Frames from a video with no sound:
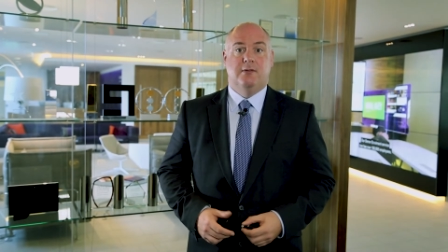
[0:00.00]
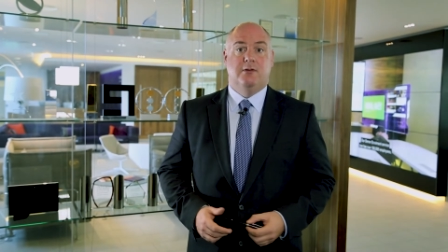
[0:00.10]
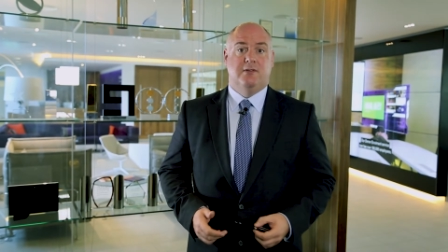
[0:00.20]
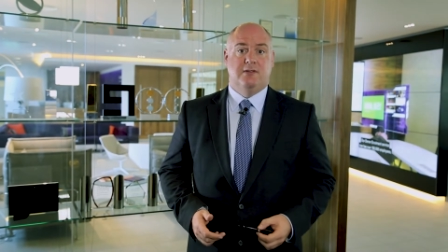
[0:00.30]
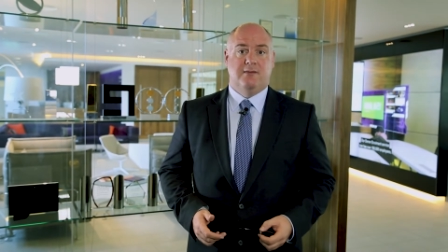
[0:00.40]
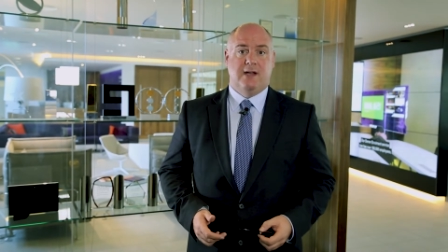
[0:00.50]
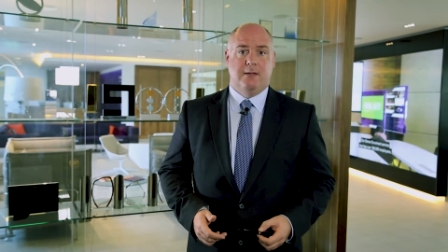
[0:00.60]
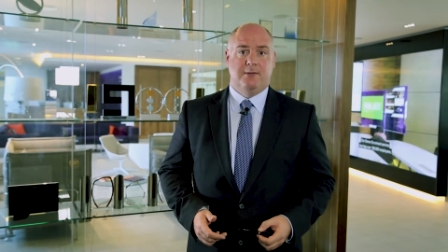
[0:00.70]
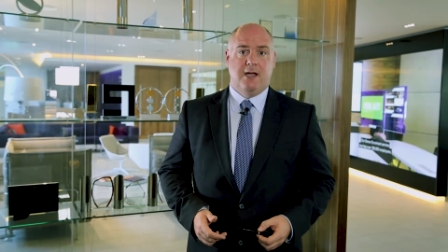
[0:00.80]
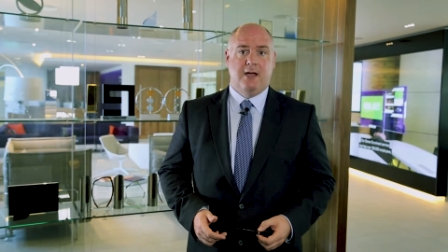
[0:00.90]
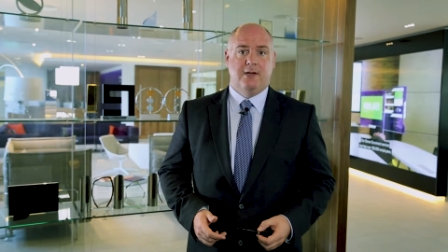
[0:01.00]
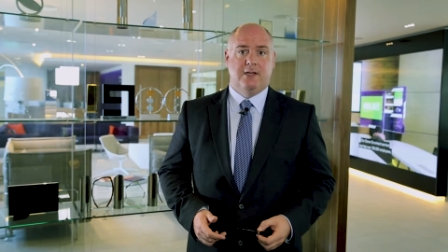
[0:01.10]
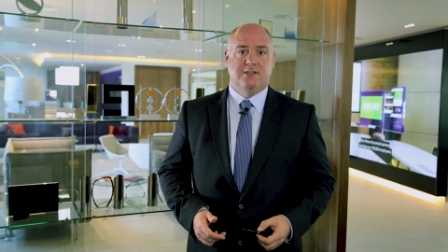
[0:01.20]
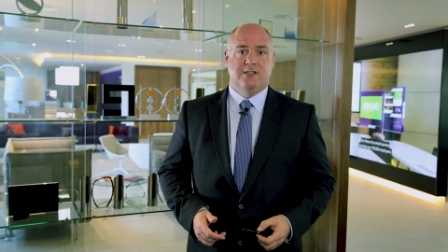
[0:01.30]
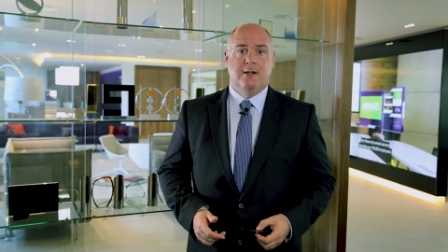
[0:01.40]
than other developed
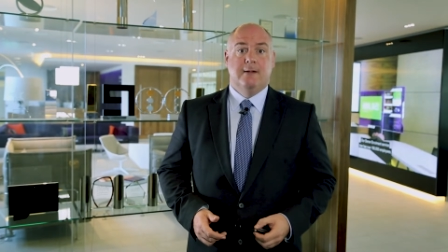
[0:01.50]
areas,